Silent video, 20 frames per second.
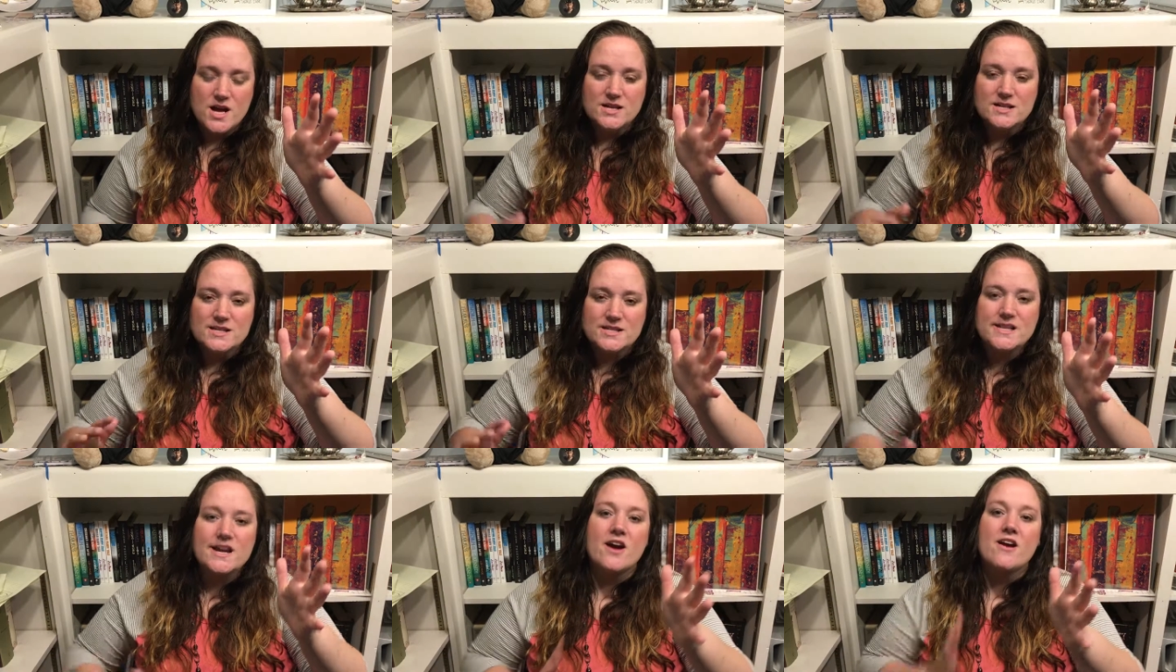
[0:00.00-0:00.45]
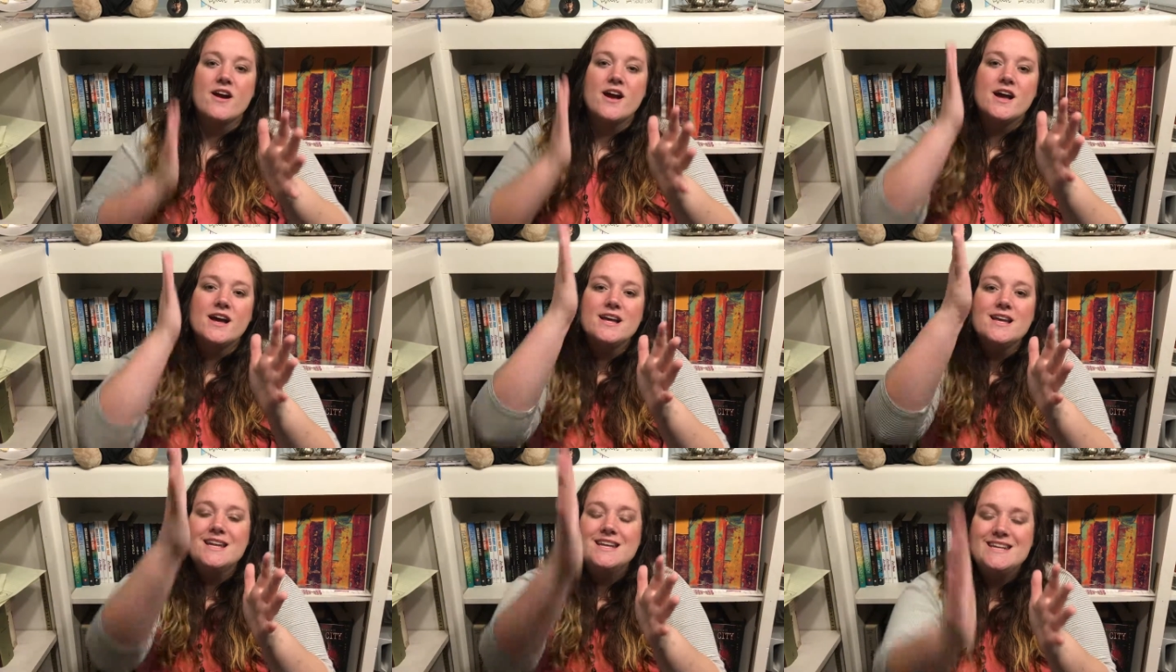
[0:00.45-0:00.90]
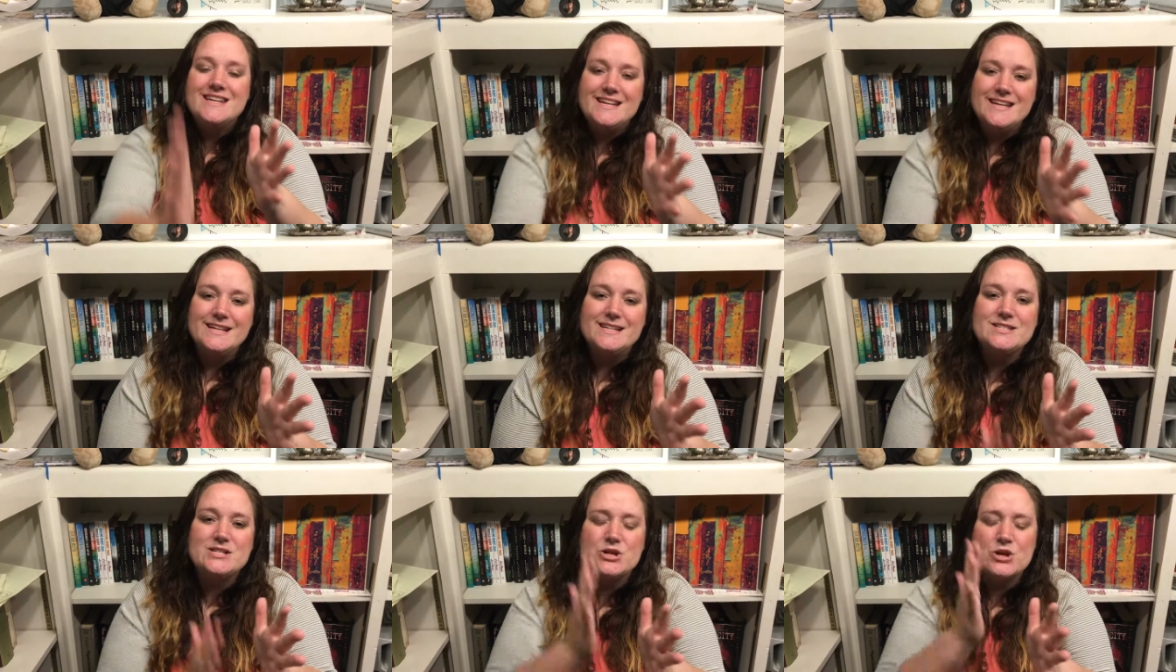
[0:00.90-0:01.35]
Sarah
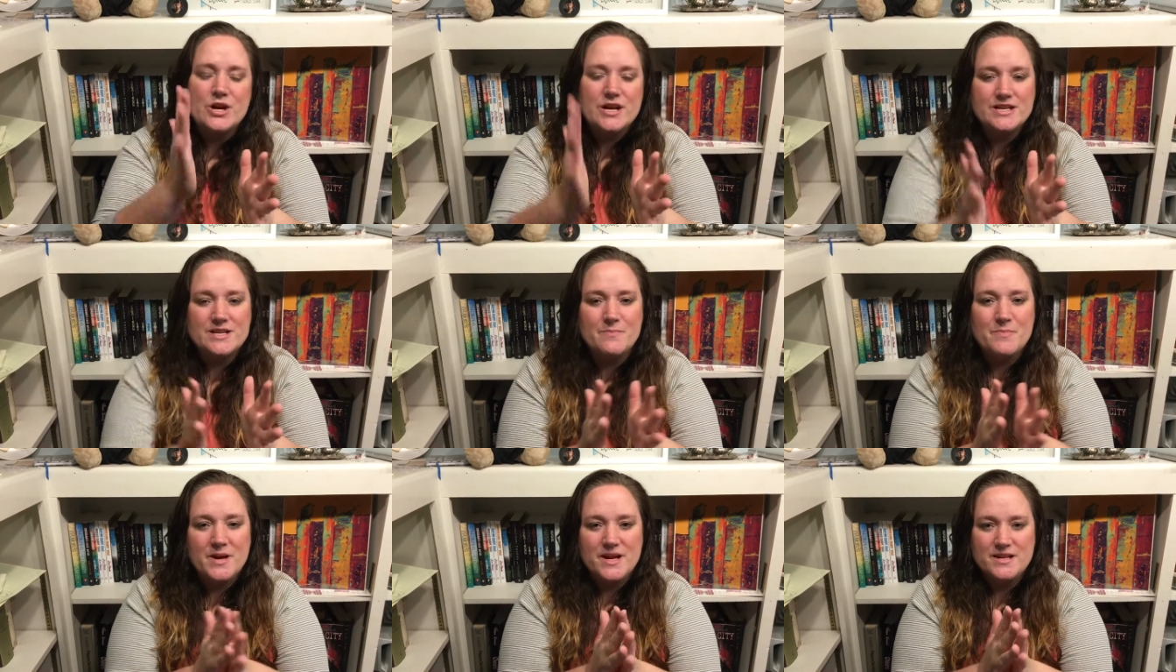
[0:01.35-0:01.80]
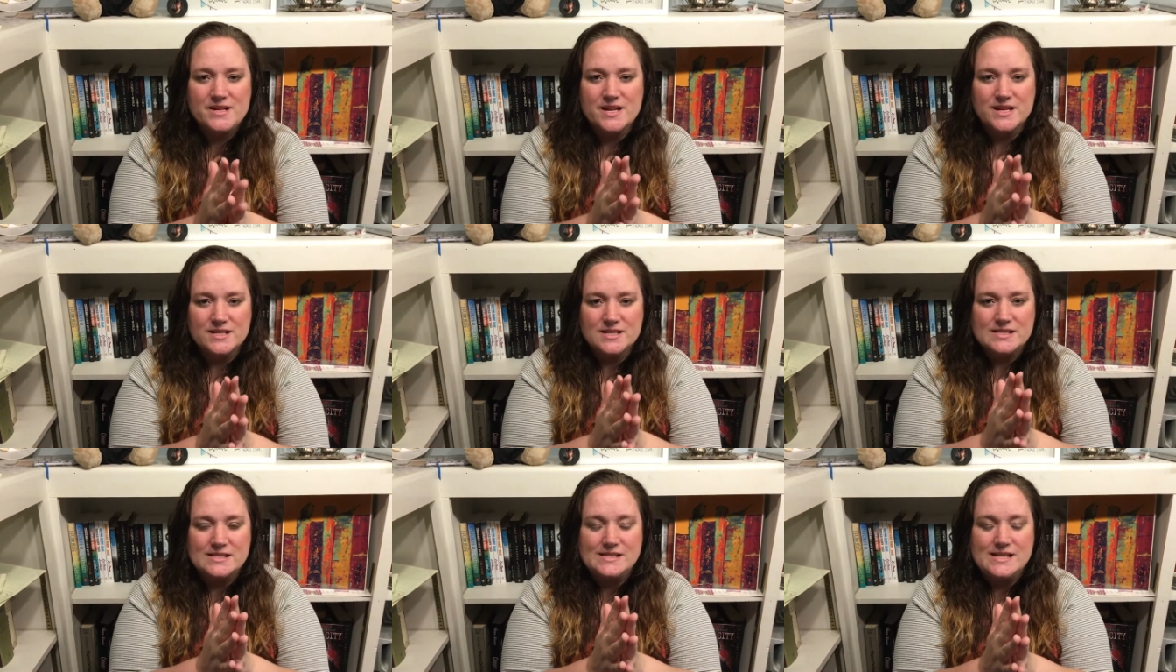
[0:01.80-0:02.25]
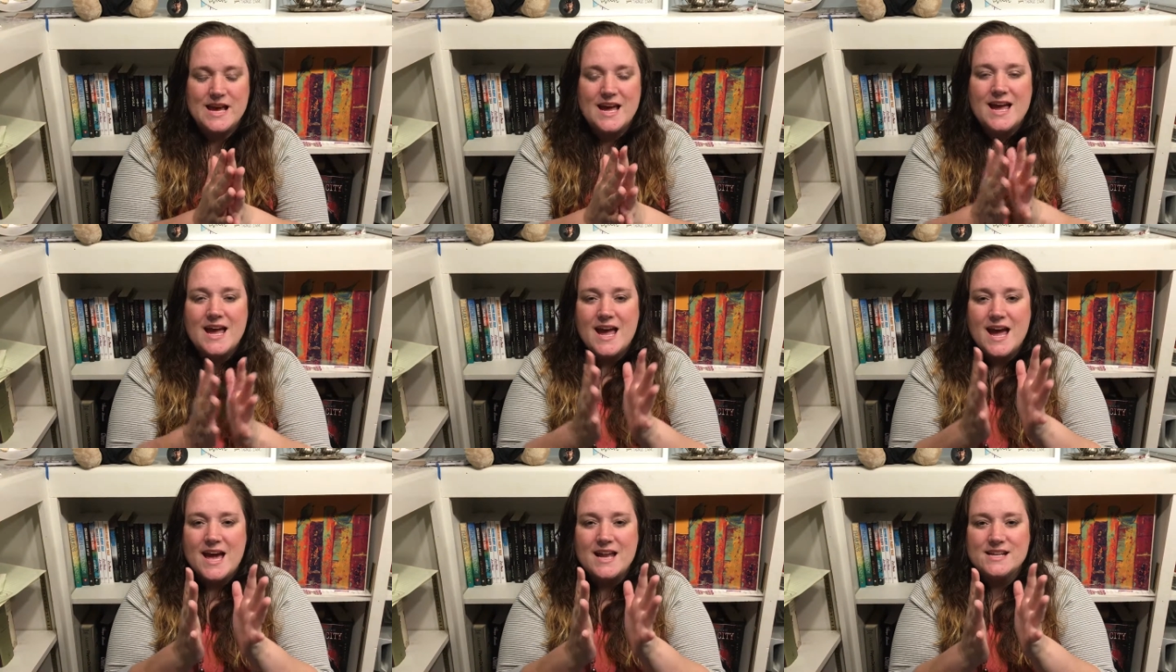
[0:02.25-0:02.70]
needs her independence.
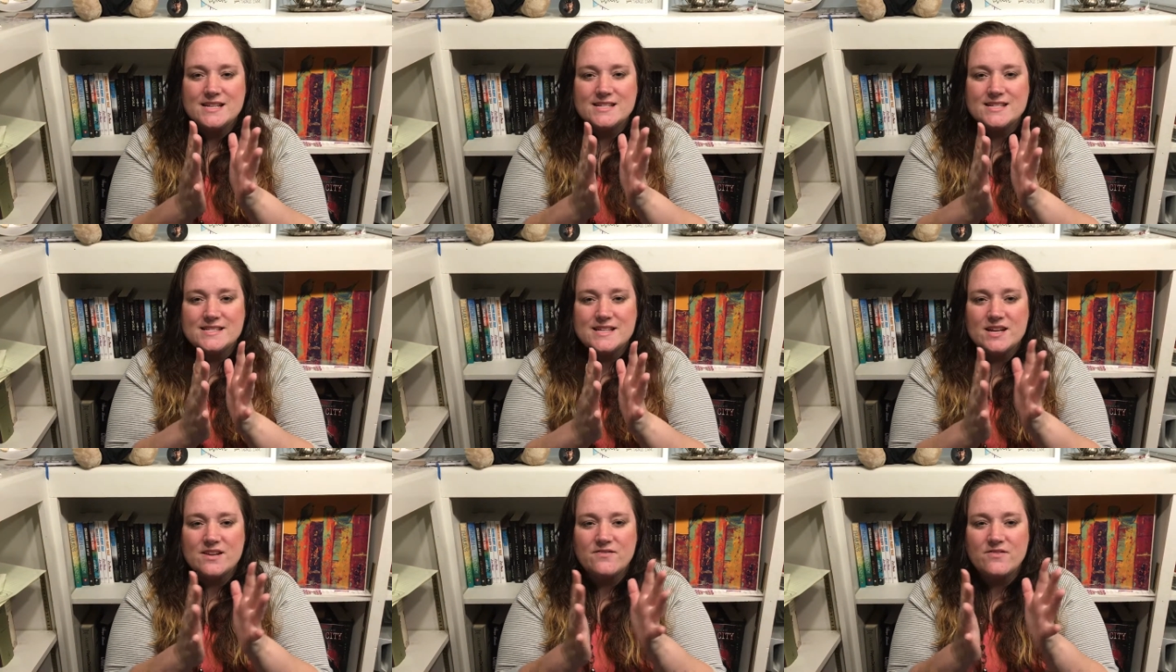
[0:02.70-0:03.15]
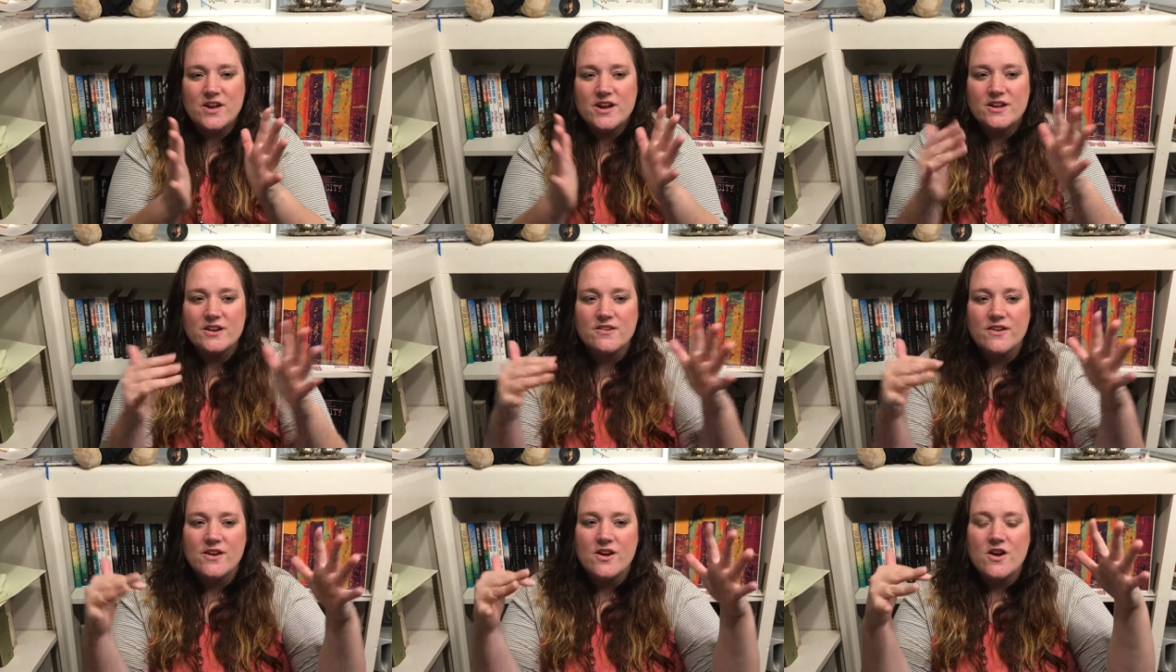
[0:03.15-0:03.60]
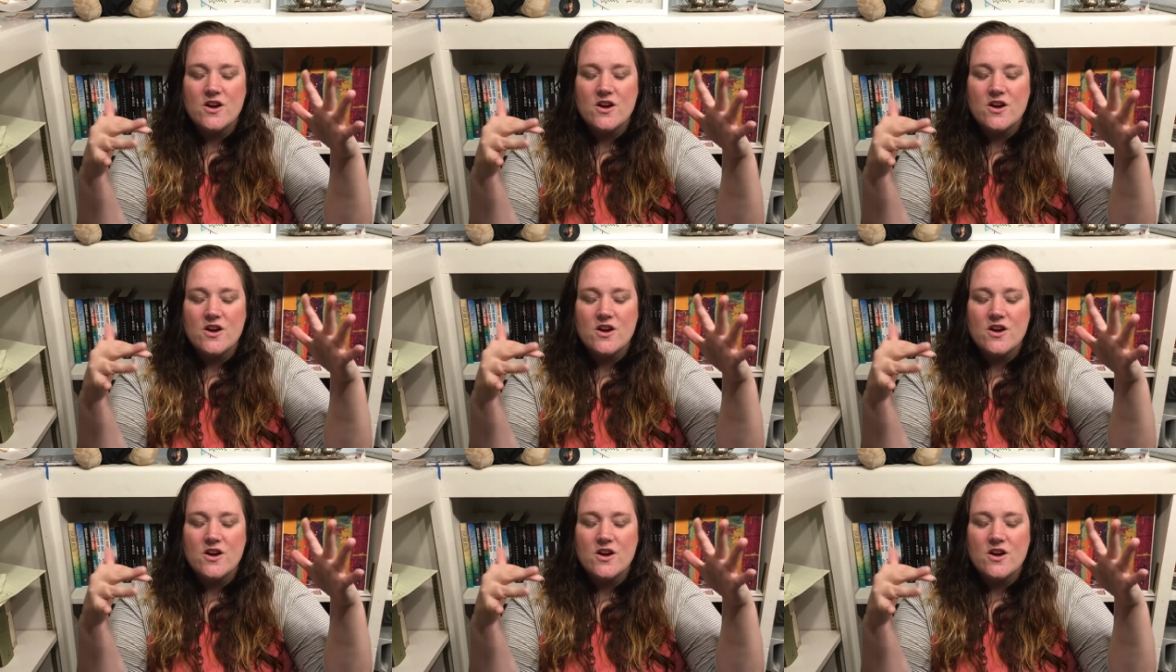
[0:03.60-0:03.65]
And instead of like